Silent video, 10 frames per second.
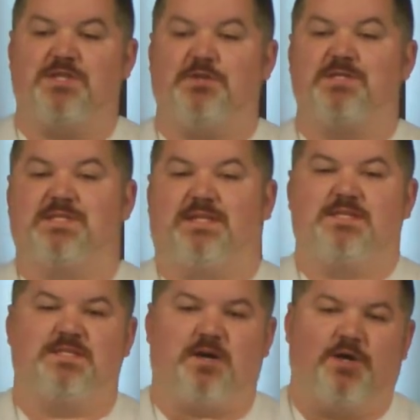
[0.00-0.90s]
to you is
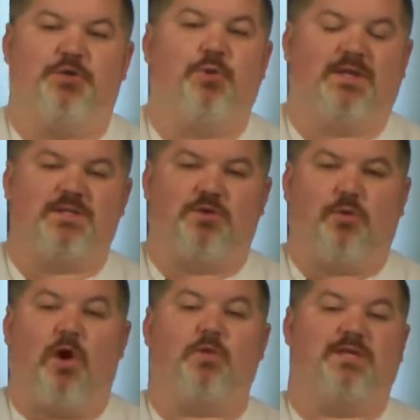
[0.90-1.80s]
this is are you willing to
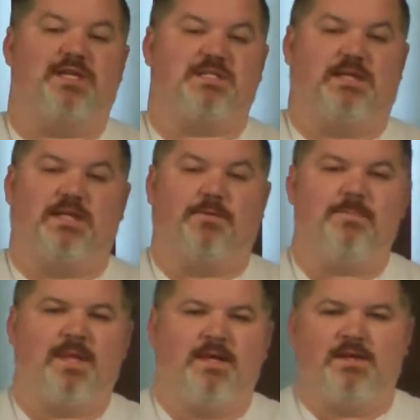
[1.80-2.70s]
walk with Angelina
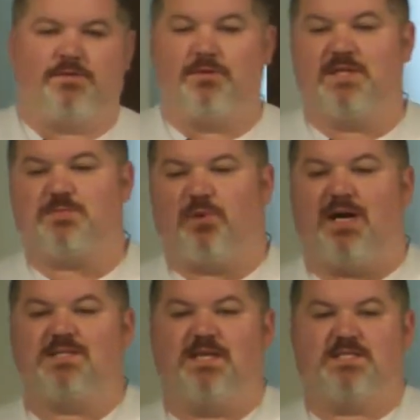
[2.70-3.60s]
through this
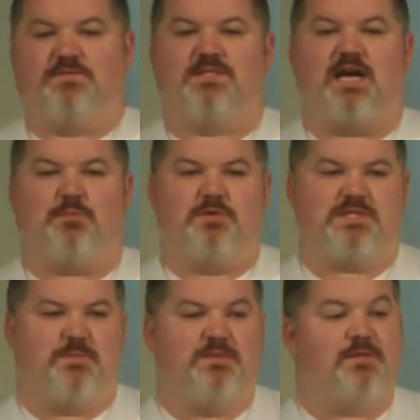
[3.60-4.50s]
process of
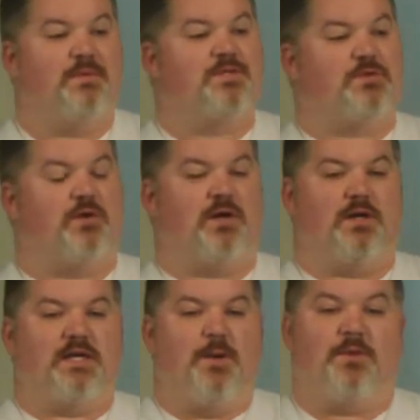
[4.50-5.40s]
discipleship and to mentor her
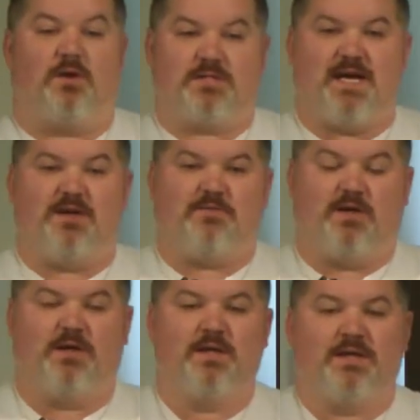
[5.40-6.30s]
and to come alongside of
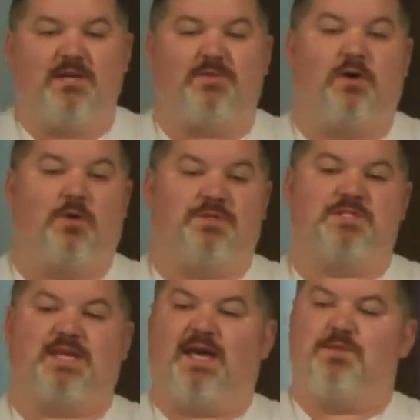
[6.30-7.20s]
her? If you are, would
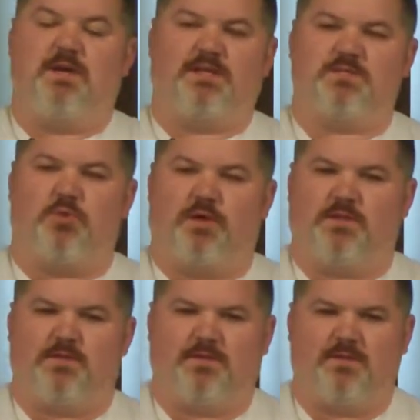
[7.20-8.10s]
you say amen this morning?
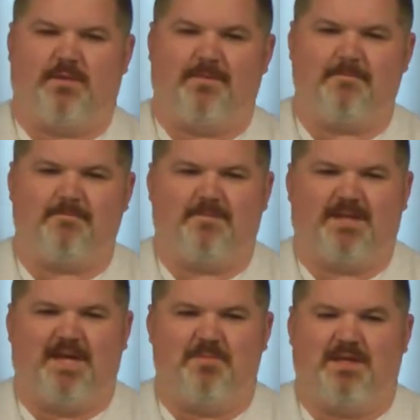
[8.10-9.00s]

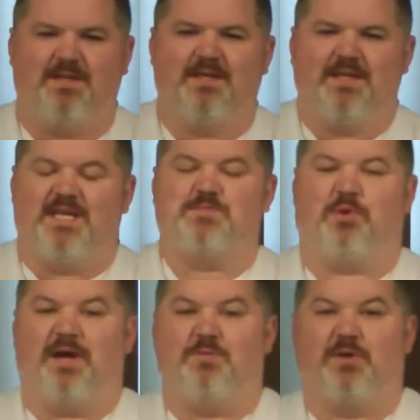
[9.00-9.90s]
Amen. amen. Let's
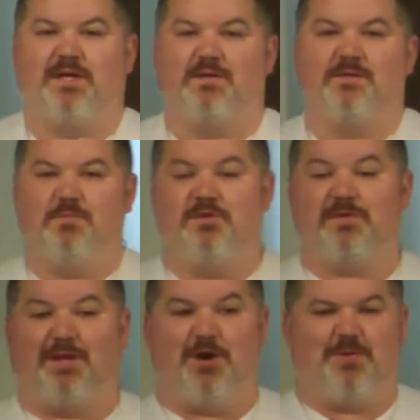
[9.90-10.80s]
pray and we'll get
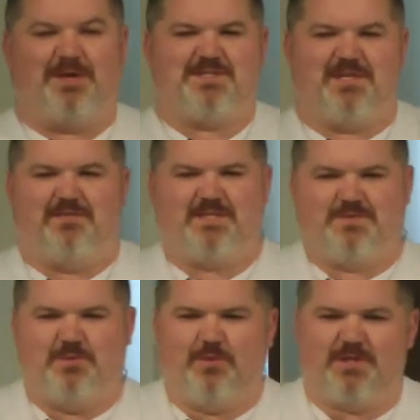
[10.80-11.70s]
moving along with our service
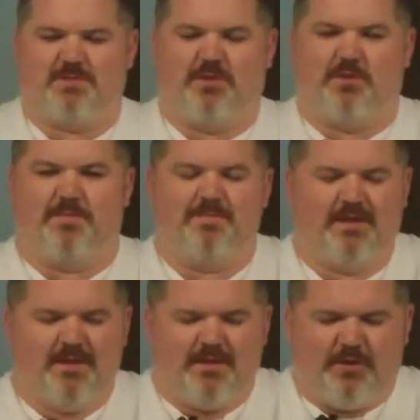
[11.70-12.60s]
as we worship the Lord.
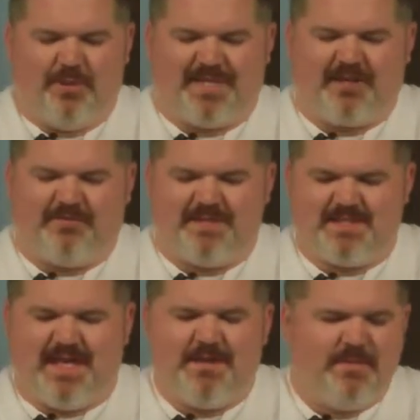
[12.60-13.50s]
Lord, we thank you for this
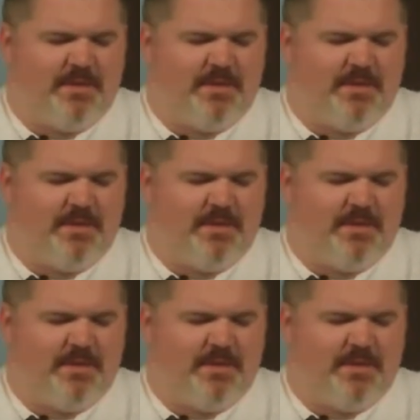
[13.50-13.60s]
day.